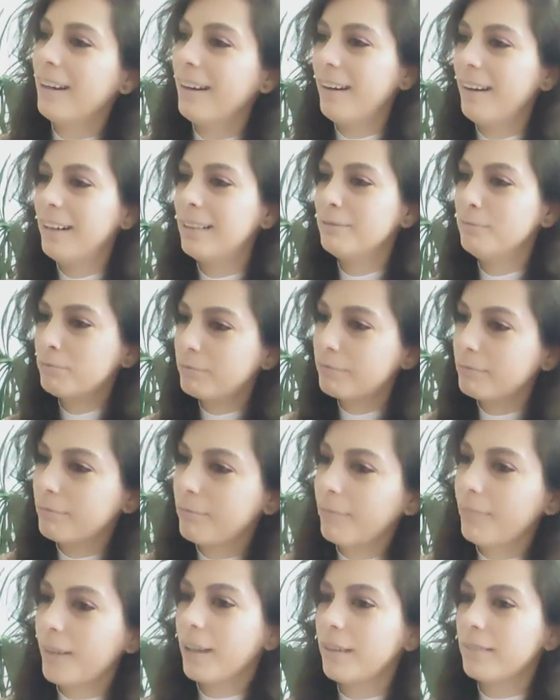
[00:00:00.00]

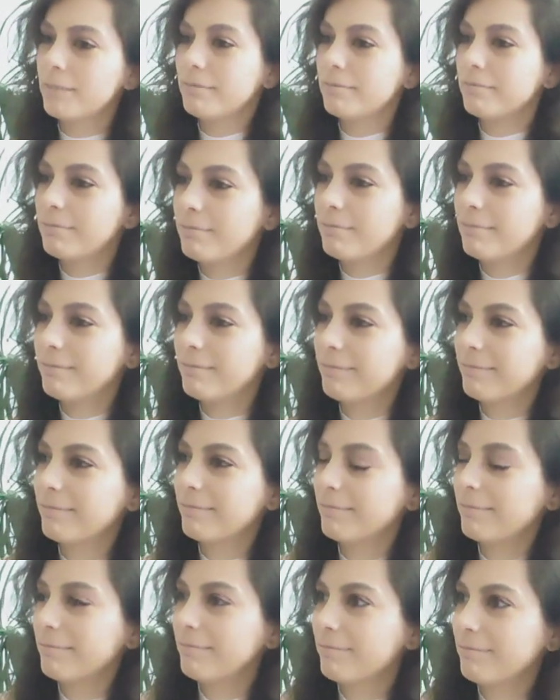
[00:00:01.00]

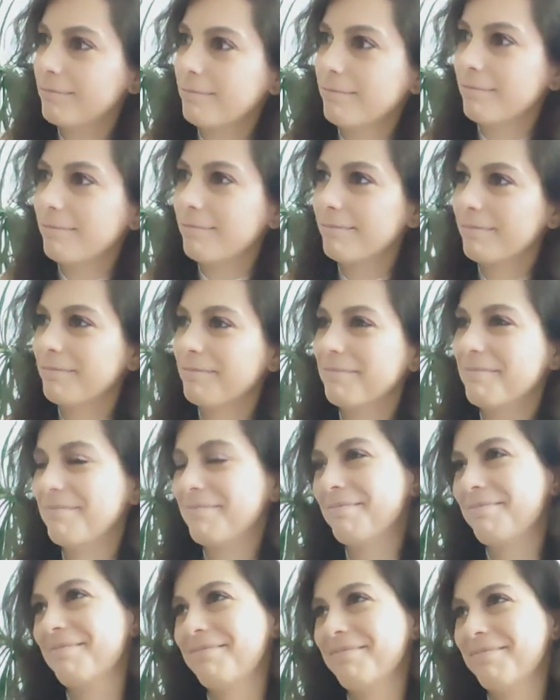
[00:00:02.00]

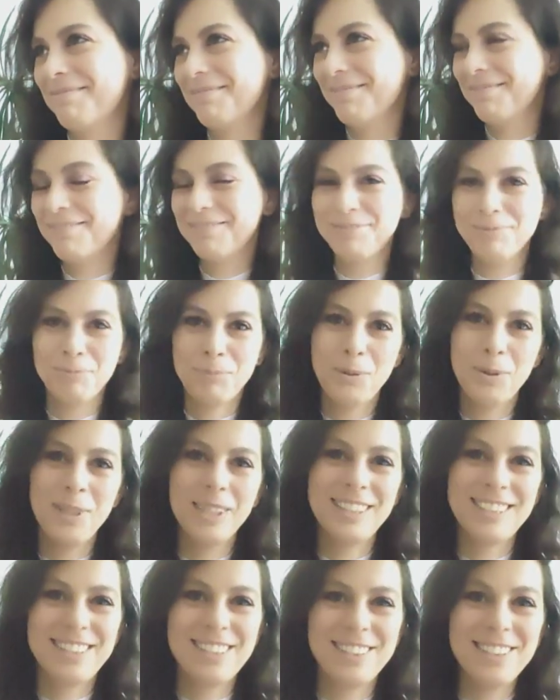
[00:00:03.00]
boy,
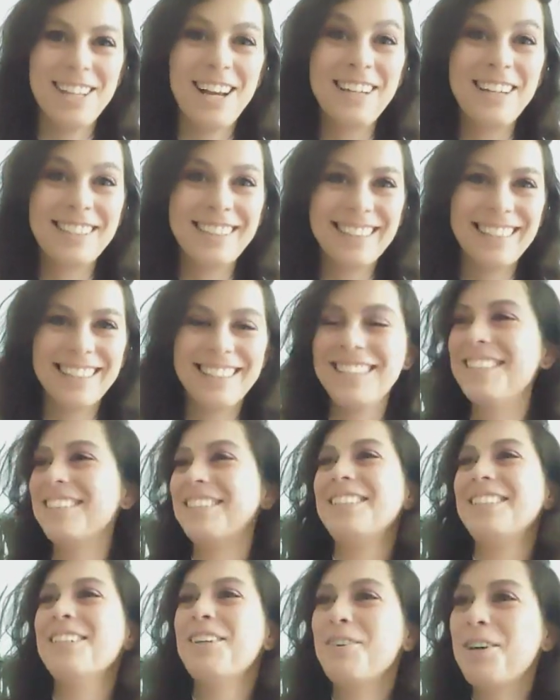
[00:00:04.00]
this is not going to get
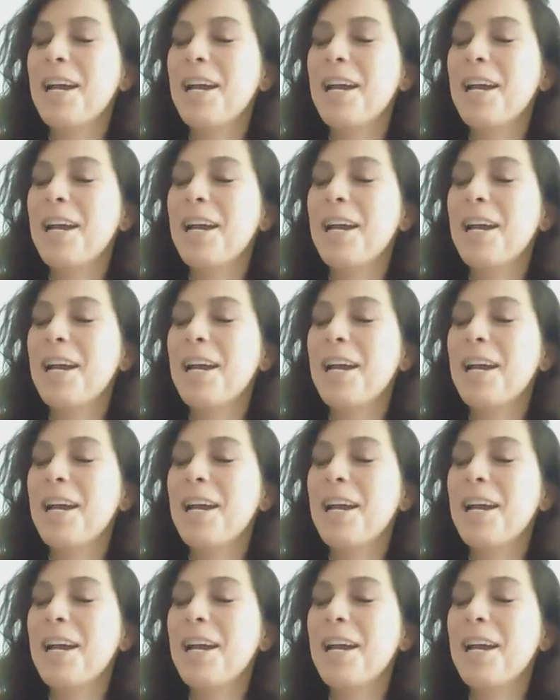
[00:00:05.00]
easy.